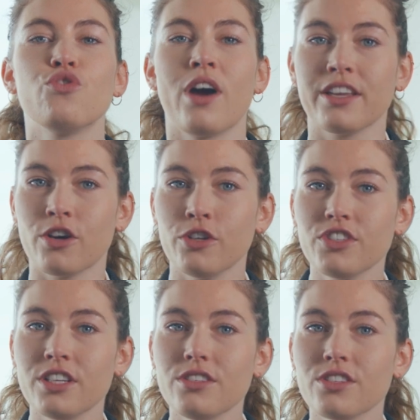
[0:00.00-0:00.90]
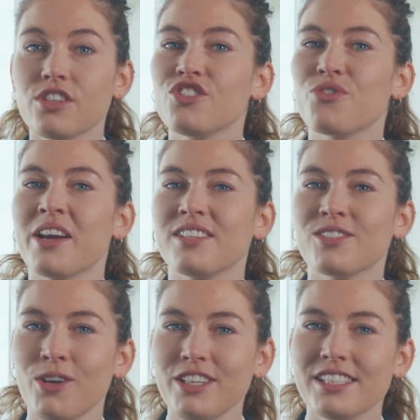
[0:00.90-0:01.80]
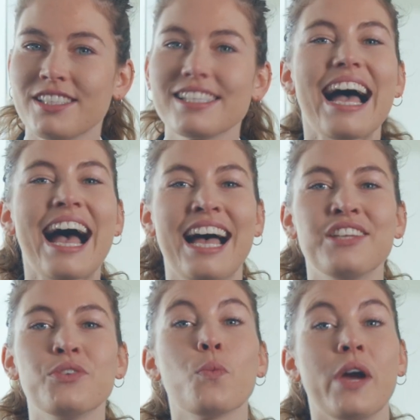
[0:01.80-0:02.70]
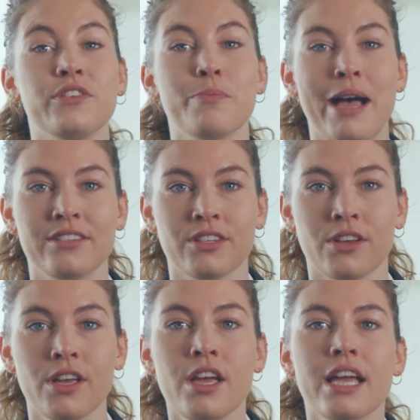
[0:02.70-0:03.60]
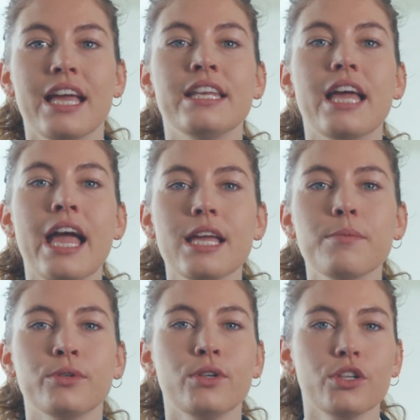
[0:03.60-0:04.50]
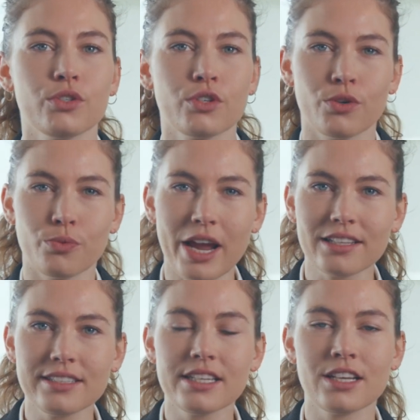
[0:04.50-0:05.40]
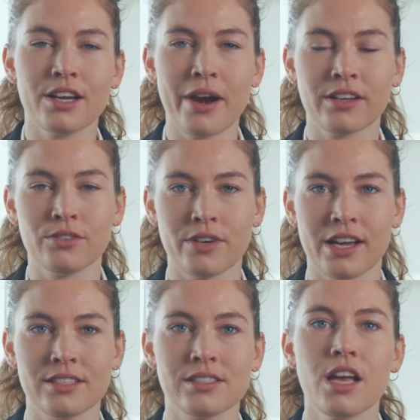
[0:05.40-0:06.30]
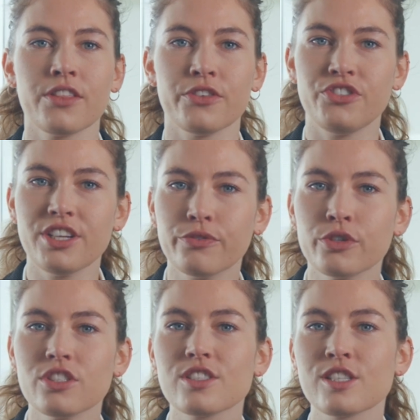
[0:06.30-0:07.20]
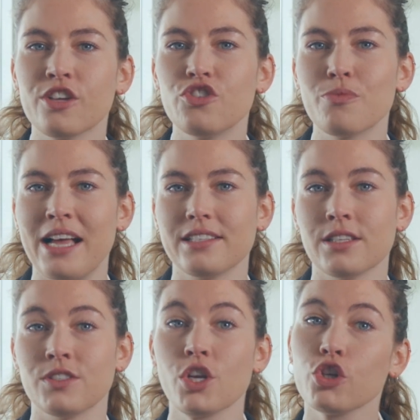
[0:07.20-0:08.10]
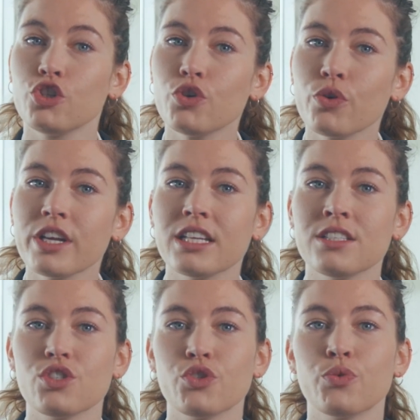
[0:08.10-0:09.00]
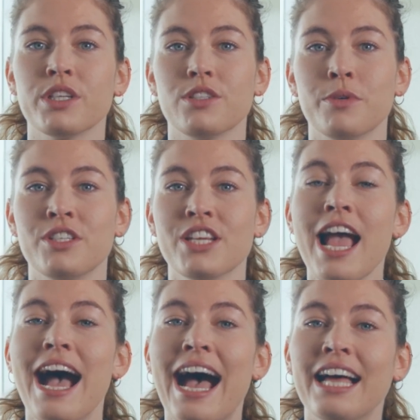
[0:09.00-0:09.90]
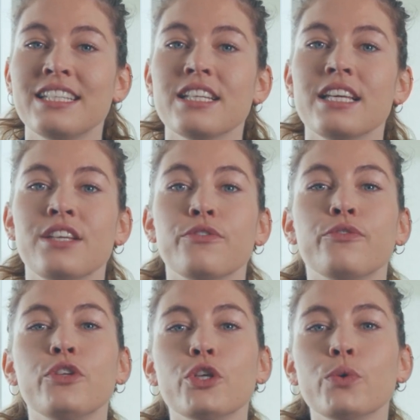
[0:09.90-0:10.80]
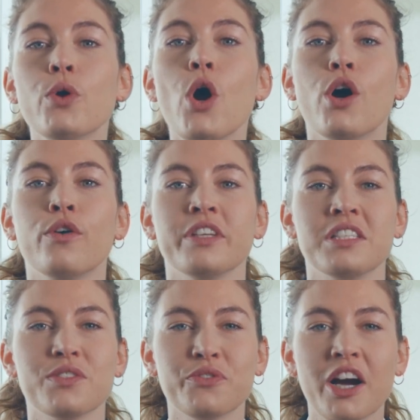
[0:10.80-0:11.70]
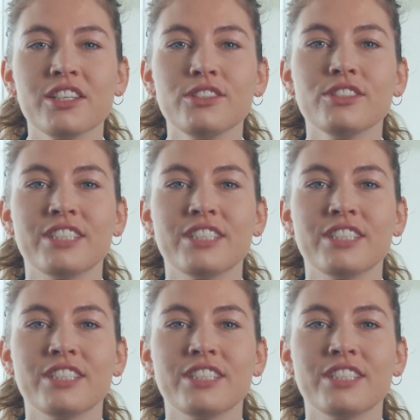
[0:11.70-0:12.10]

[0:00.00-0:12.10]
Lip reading: dry content, dry solids, and wet matter, enable to correctly characterize the different sludge masses during its treatment and in view of its final